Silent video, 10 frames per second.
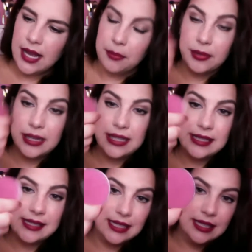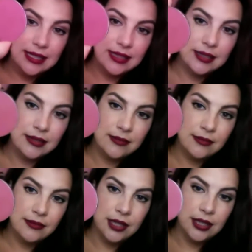Breezy,
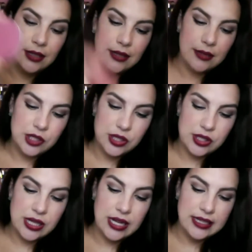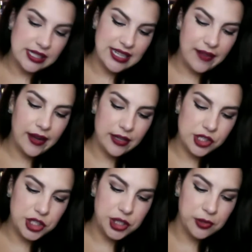which is kind of like a
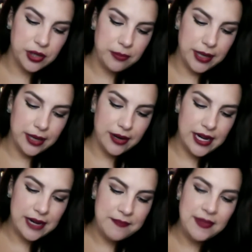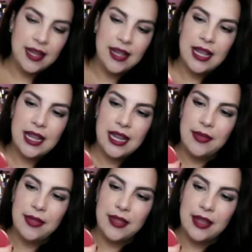shimmery berry,
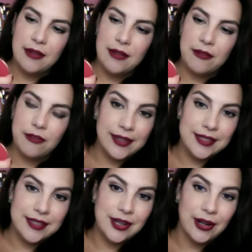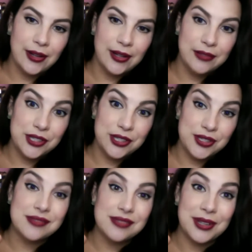and then Frankly Scarlet, which
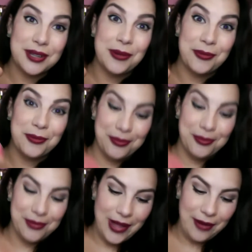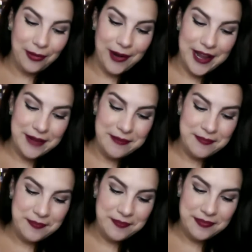is like a all-out red.
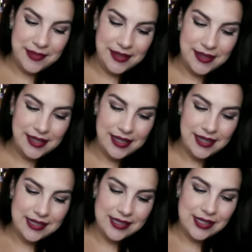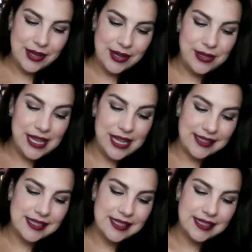So
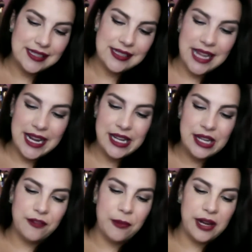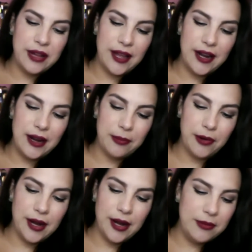yes, thank you for bringing that up,
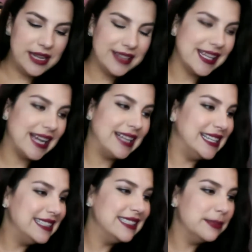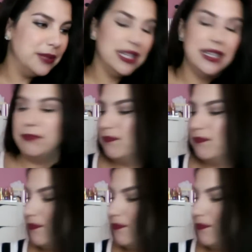Raina, because I need to be